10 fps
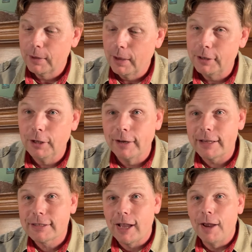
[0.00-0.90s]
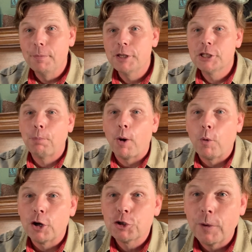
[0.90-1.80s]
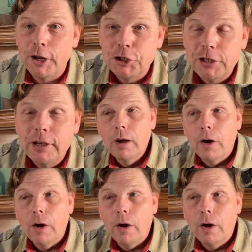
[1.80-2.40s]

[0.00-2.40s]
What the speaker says: Until next time, this is BarbWire Strategy